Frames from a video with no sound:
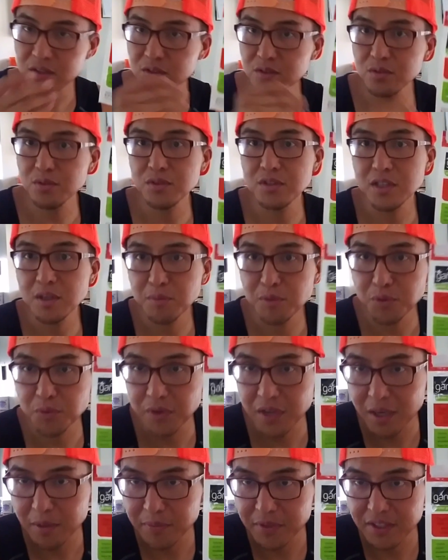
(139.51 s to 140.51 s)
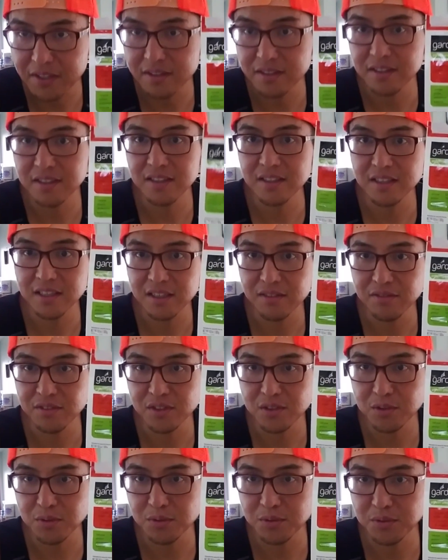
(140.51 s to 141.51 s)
So a double whammy. Didn't have to